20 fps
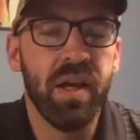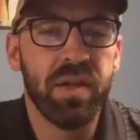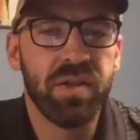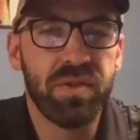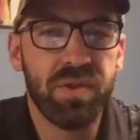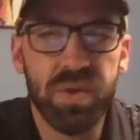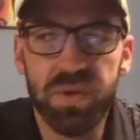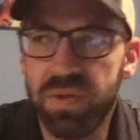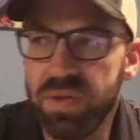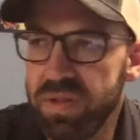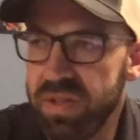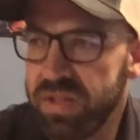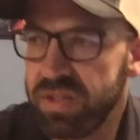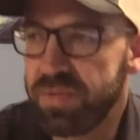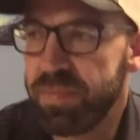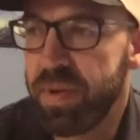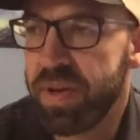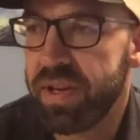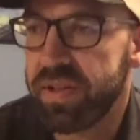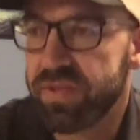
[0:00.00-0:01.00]
tutelage,
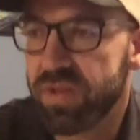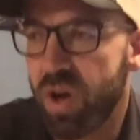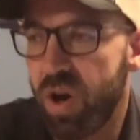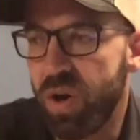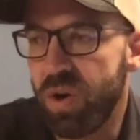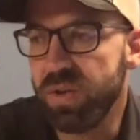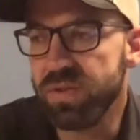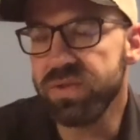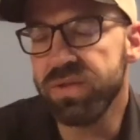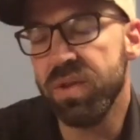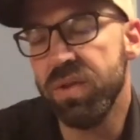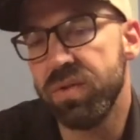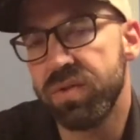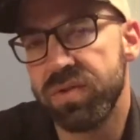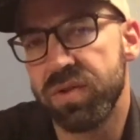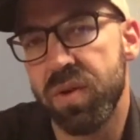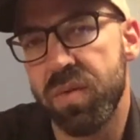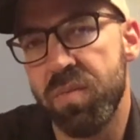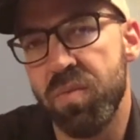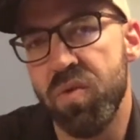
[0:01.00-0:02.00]
but it's also
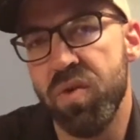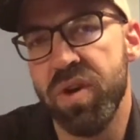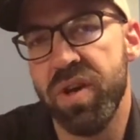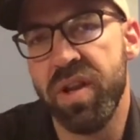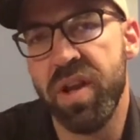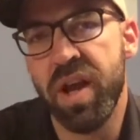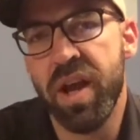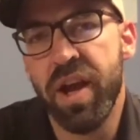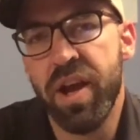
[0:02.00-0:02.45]
someone